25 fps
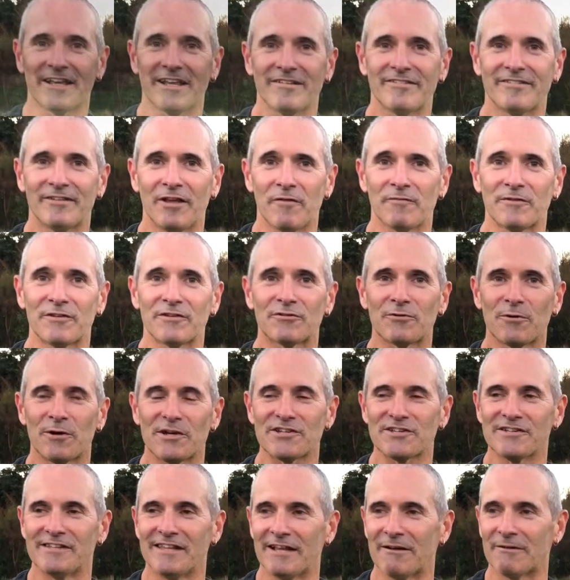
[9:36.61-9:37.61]
guess the obvious
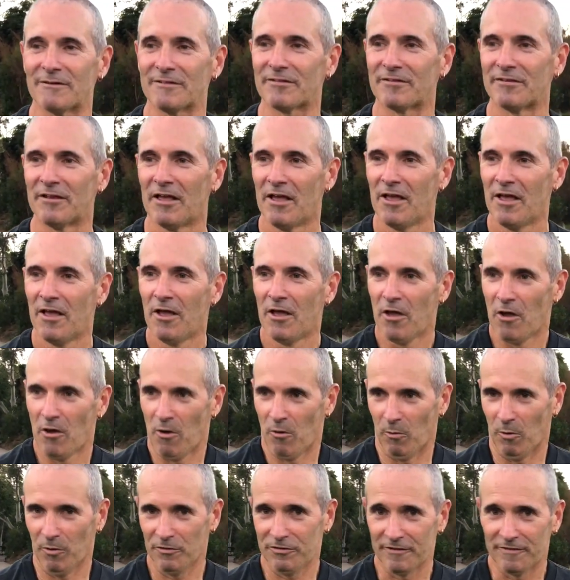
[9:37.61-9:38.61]
question there is,
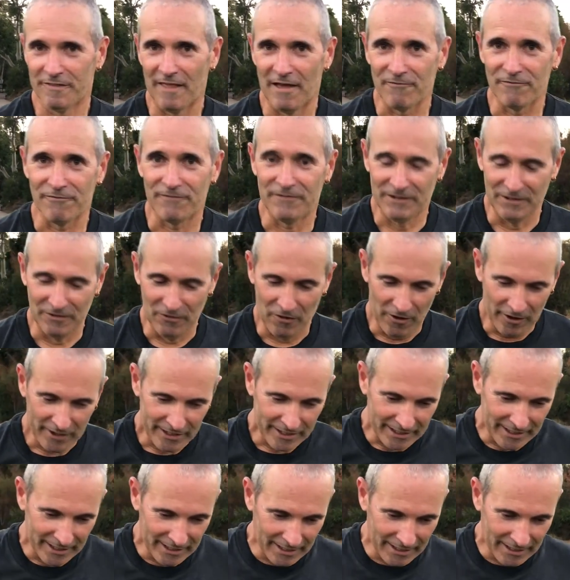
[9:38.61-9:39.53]
what did that feel like?